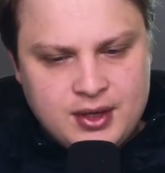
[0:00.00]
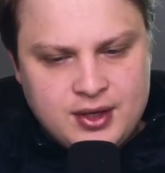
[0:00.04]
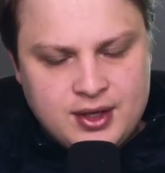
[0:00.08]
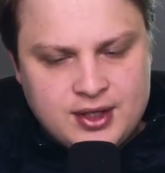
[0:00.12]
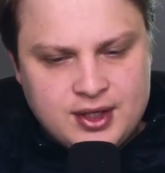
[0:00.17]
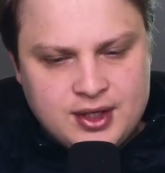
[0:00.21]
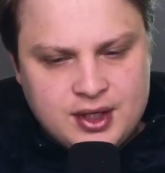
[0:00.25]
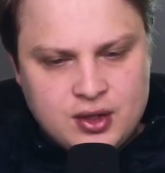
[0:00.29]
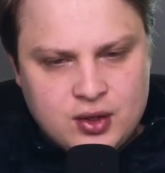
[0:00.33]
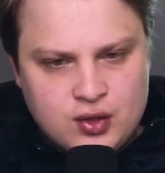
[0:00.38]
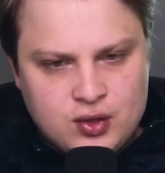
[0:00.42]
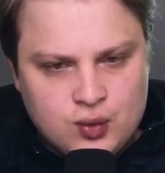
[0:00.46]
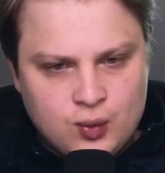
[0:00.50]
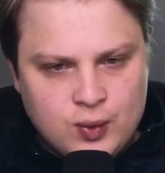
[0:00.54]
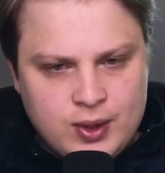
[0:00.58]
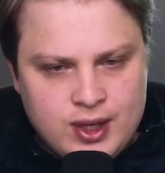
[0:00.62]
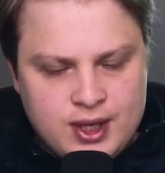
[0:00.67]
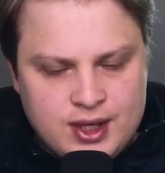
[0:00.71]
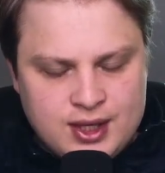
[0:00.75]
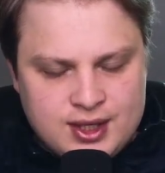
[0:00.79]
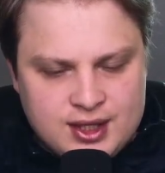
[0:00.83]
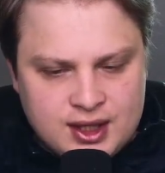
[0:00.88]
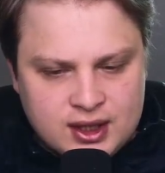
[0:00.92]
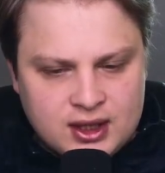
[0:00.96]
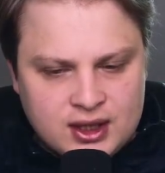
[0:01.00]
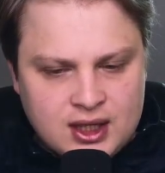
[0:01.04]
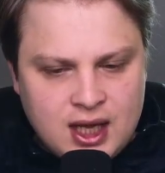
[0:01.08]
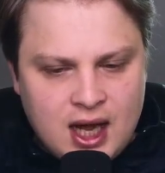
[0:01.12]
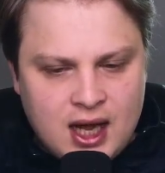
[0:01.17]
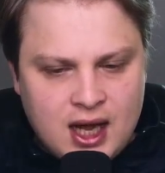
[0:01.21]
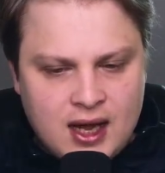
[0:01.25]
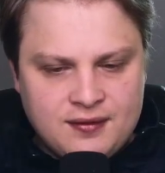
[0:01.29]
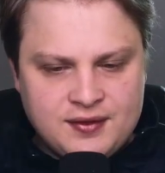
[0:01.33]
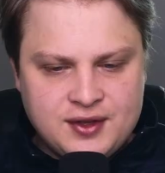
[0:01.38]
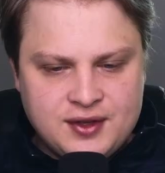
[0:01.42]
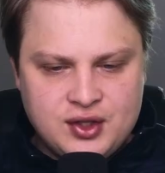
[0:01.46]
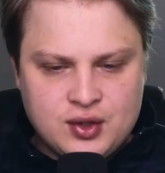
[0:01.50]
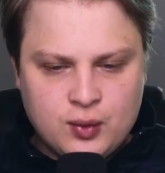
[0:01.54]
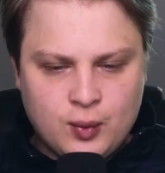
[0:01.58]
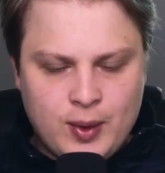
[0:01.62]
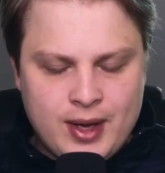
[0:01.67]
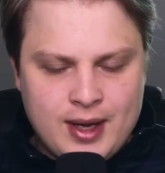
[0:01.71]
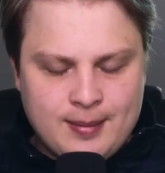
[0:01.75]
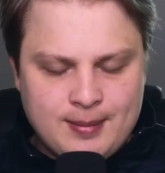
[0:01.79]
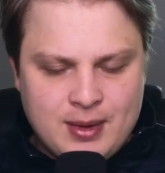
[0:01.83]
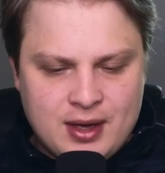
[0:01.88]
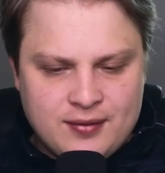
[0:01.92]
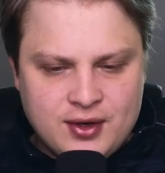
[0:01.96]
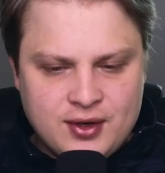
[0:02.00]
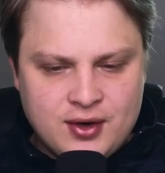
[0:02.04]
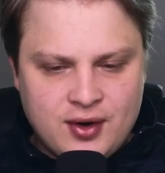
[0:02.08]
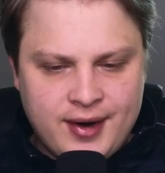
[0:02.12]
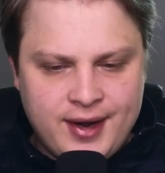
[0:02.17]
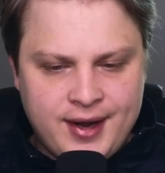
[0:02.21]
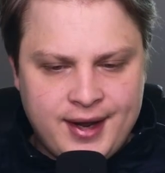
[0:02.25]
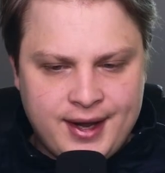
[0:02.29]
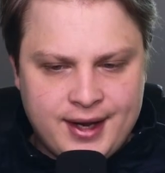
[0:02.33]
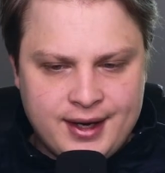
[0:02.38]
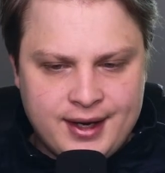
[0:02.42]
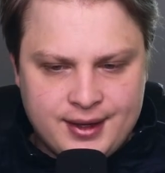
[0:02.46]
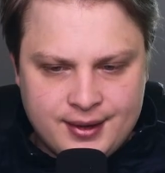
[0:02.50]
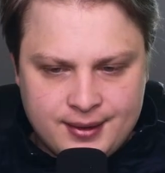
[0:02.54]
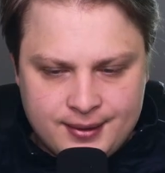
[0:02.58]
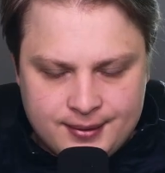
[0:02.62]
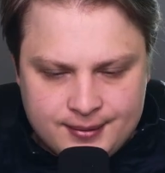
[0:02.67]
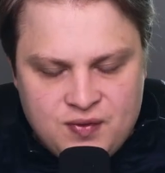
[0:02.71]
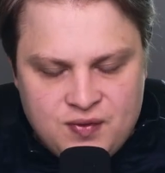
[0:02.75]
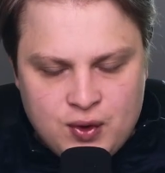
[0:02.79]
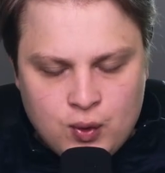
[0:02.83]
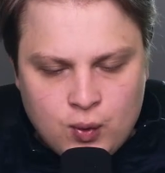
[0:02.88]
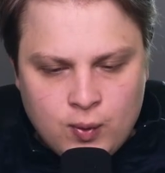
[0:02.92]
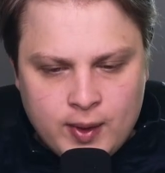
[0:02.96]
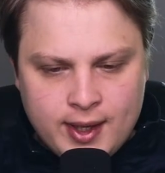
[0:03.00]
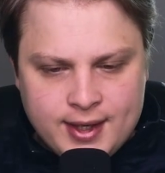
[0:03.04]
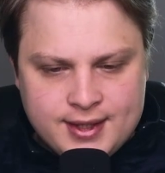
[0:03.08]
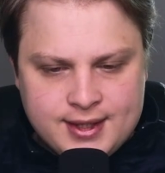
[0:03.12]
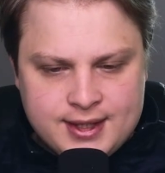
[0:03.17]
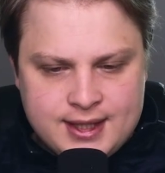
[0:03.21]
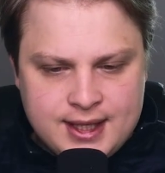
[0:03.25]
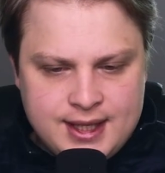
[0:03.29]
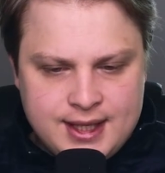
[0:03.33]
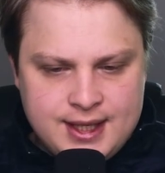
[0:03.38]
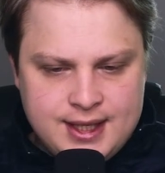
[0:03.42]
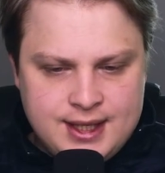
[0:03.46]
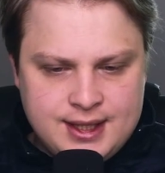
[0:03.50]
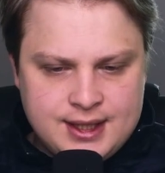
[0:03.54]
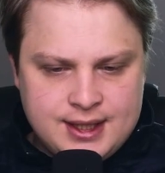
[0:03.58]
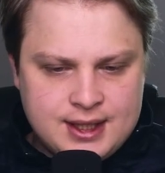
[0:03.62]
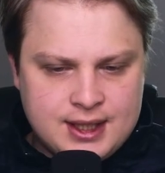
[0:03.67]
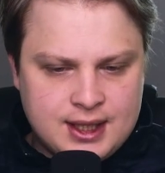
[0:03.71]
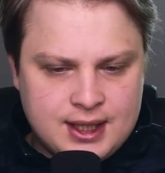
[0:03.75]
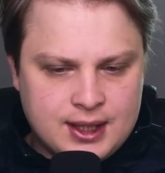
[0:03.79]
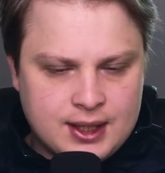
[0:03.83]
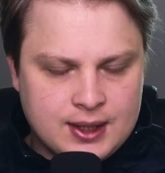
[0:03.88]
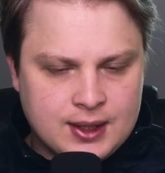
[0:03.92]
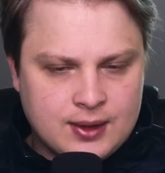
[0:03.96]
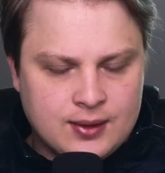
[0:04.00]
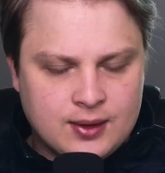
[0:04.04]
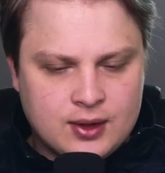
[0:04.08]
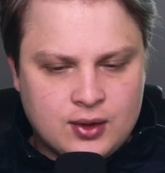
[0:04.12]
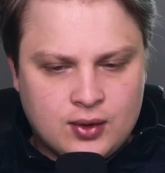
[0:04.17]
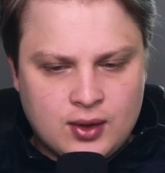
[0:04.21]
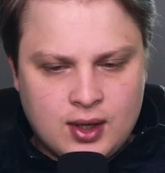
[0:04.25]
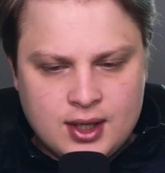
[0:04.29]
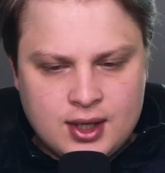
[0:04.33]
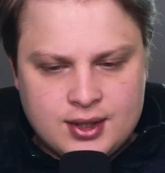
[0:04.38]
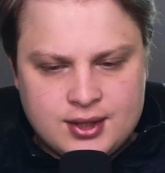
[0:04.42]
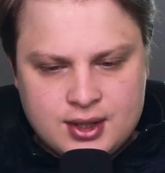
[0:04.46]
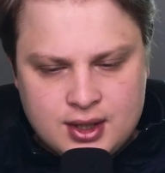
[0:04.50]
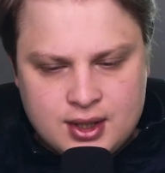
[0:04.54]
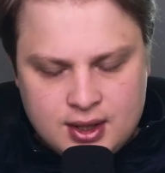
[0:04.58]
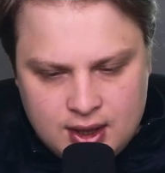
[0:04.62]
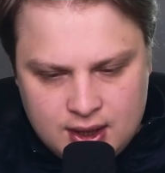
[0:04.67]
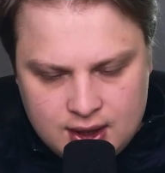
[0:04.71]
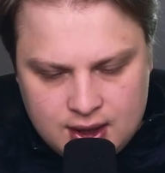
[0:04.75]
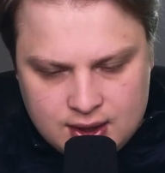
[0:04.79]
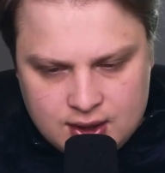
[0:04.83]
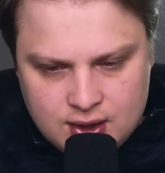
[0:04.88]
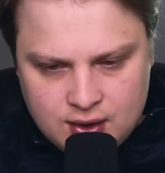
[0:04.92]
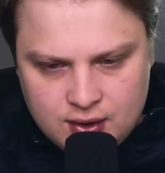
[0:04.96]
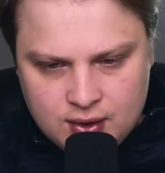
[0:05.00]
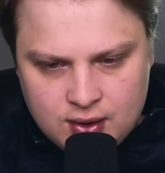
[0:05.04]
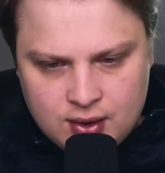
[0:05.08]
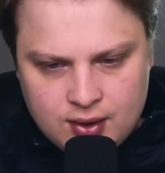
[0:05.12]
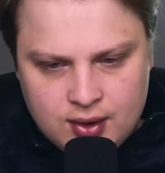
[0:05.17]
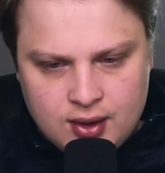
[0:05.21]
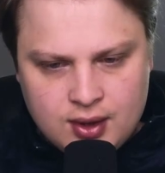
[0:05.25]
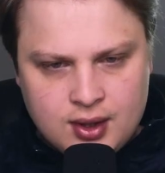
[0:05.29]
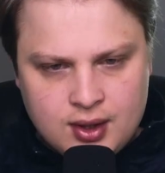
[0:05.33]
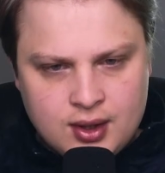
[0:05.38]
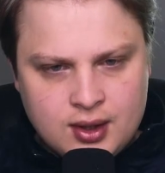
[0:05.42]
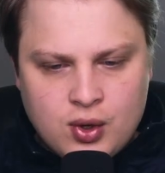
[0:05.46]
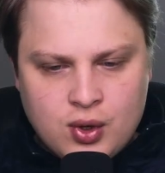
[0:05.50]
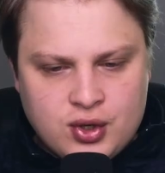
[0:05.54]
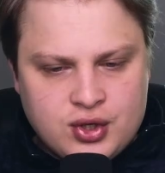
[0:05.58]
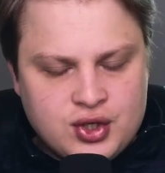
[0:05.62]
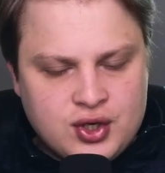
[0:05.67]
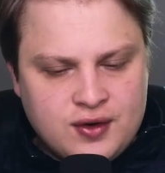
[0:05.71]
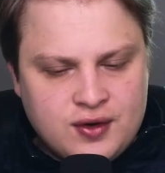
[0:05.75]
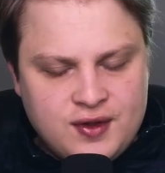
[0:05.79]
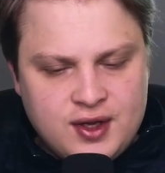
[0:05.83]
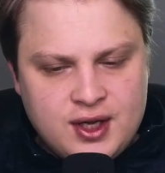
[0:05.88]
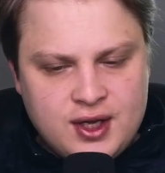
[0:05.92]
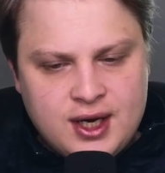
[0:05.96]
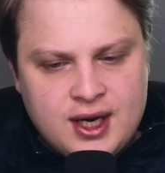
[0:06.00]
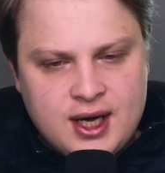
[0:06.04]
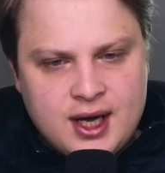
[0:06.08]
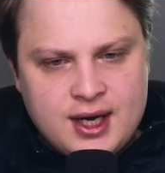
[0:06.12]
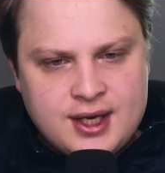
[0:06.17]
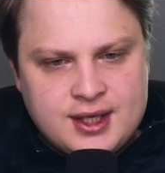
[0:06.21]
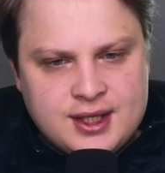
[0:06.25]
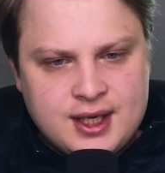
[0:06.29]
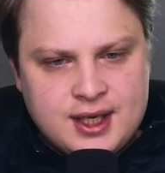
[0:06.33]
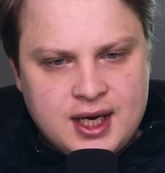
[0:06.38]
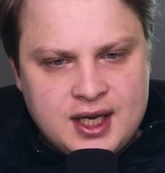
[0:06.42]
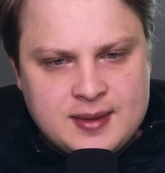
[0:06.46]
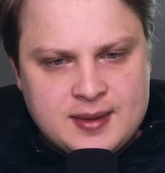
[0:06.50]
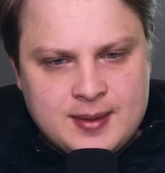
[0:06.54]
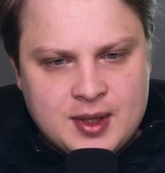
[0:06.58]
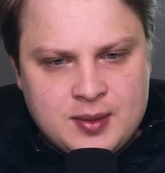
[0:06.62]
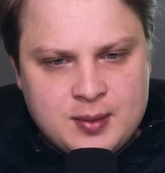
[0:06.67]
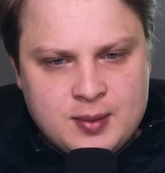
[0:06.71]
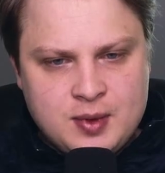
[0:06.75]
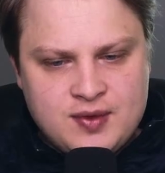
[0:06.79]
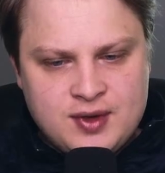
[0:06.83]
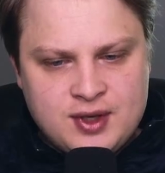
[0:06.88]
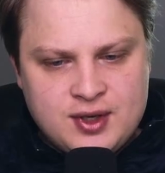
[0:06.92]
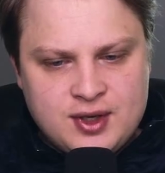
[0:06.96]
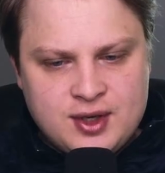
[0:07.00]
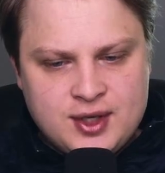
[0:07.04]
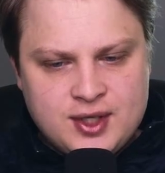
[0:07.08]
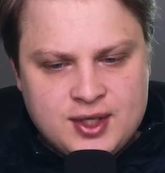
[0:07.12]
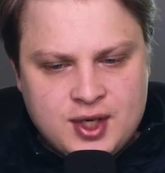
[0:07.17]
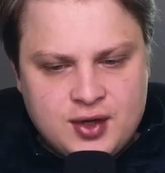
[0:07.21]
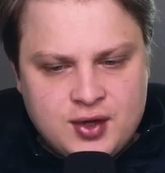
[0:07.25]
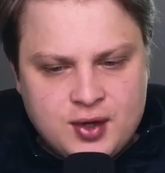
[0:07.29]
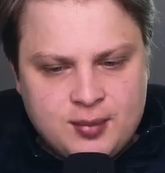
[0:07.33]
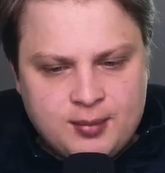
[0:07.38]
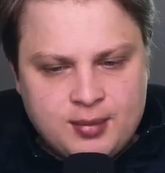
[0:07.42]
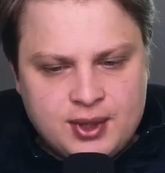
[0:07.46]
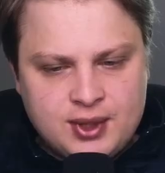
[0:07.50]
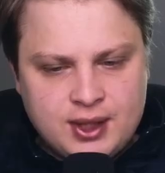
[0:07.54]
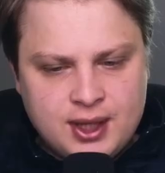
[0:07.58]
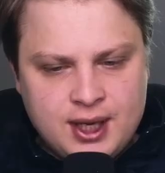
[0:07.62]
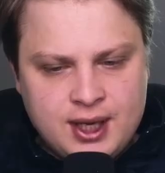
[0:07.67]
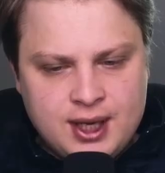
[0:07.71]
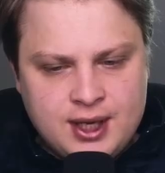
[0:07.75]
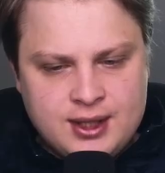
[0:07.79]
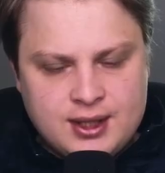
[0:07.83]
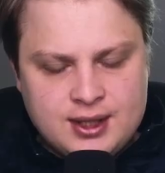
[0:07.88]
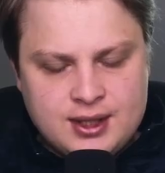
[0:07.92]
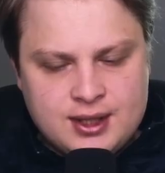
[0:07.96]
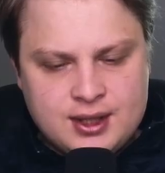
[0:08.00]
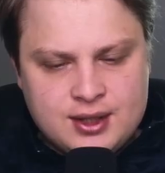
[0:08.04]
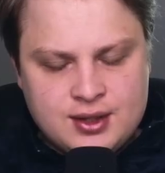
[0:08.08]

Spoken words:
You can see those winds aloft. These are way above your head, moving west to east here across the southern portion of the United States, about to move into the southern plains.